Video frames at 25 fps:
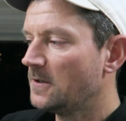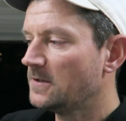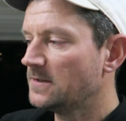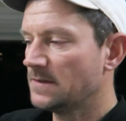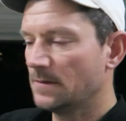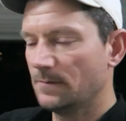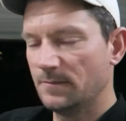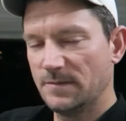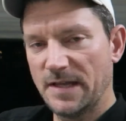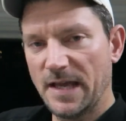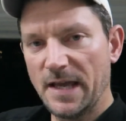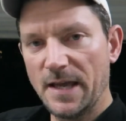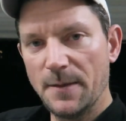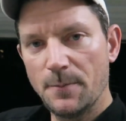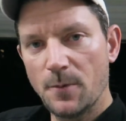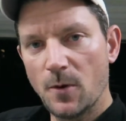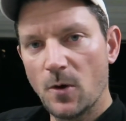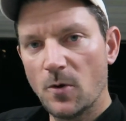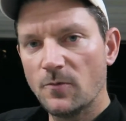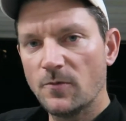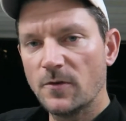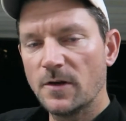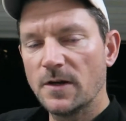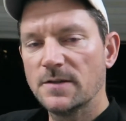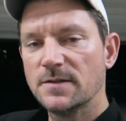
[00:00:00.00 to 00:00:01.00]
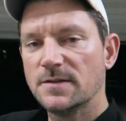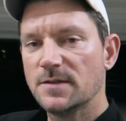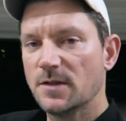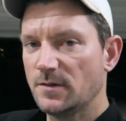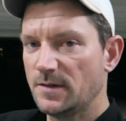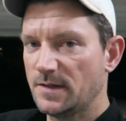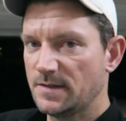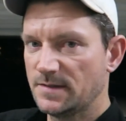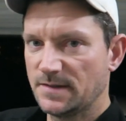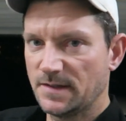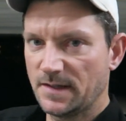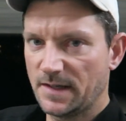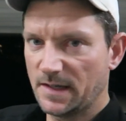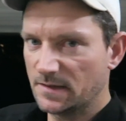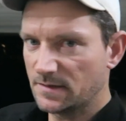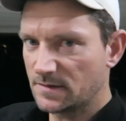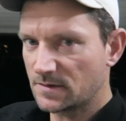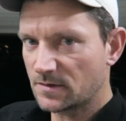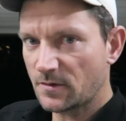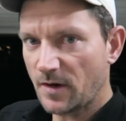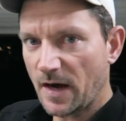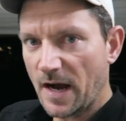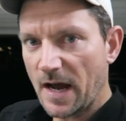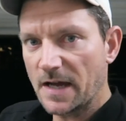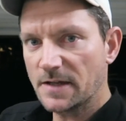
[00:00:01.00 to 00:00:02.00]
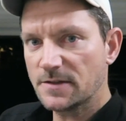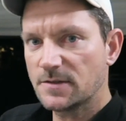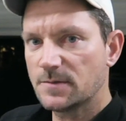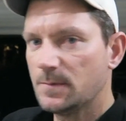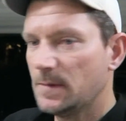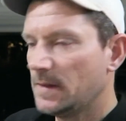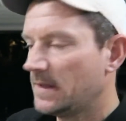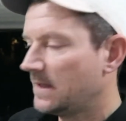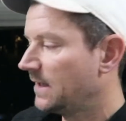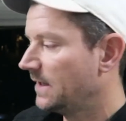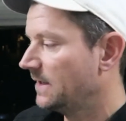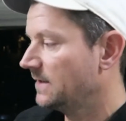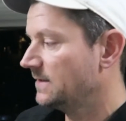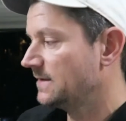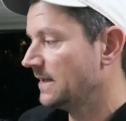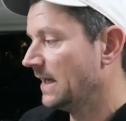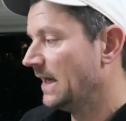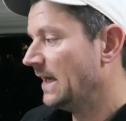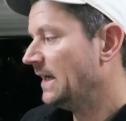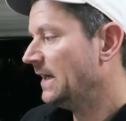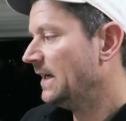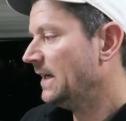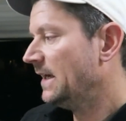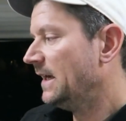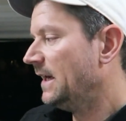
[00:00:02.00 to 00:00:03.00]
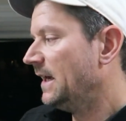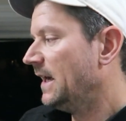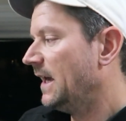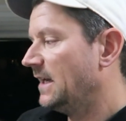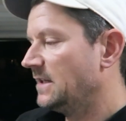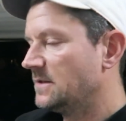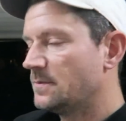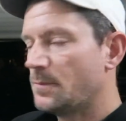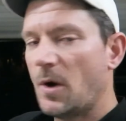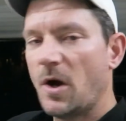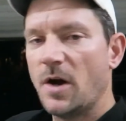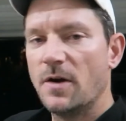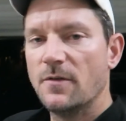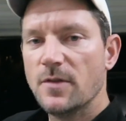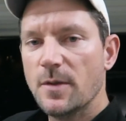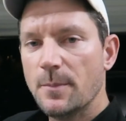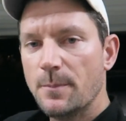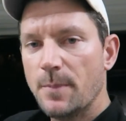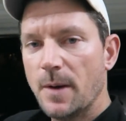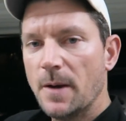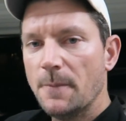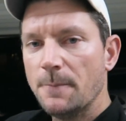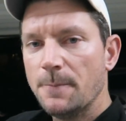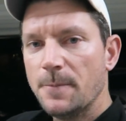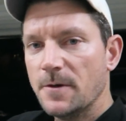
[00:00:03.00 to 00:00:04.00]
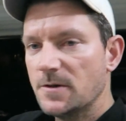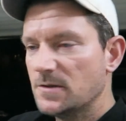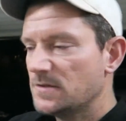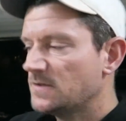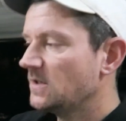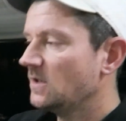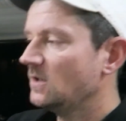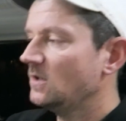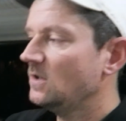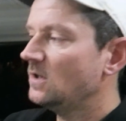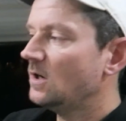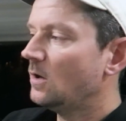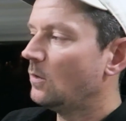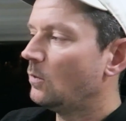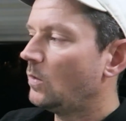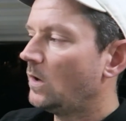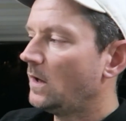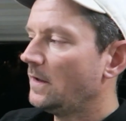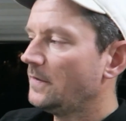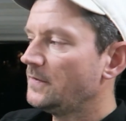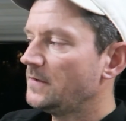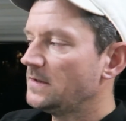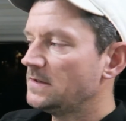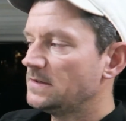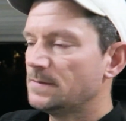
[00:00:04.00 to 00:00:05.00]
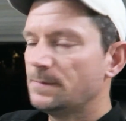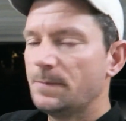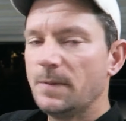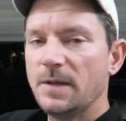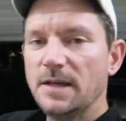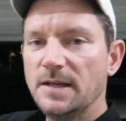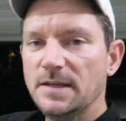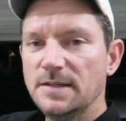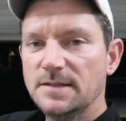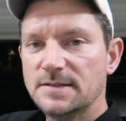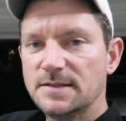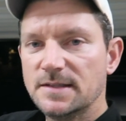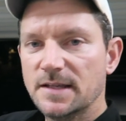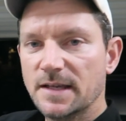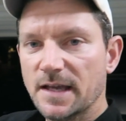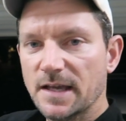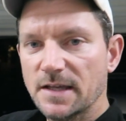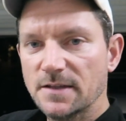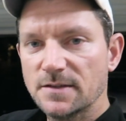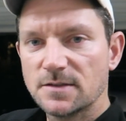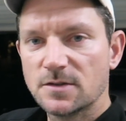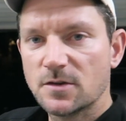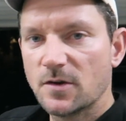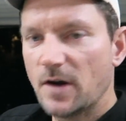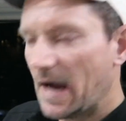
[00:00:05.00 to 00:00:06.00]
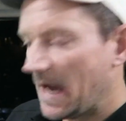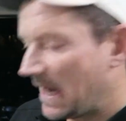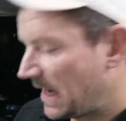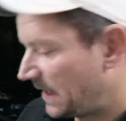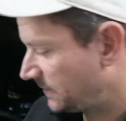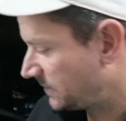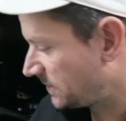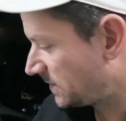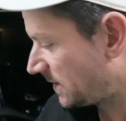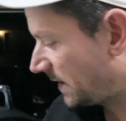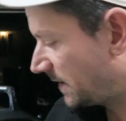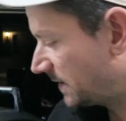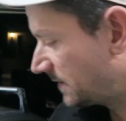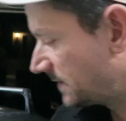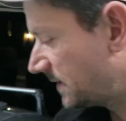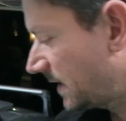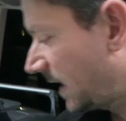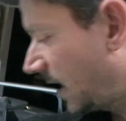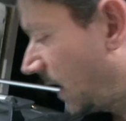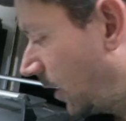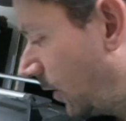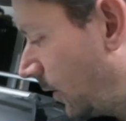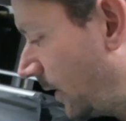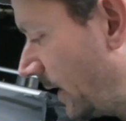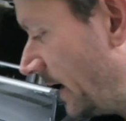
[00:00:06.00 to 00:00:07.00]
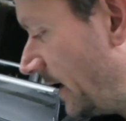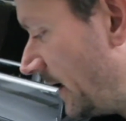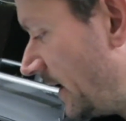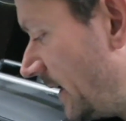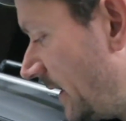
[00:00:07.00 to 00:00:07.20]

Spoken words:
some tape over it so it doesn't get scratched because it's part of the bumper, so you don't want this piece to get scratched. So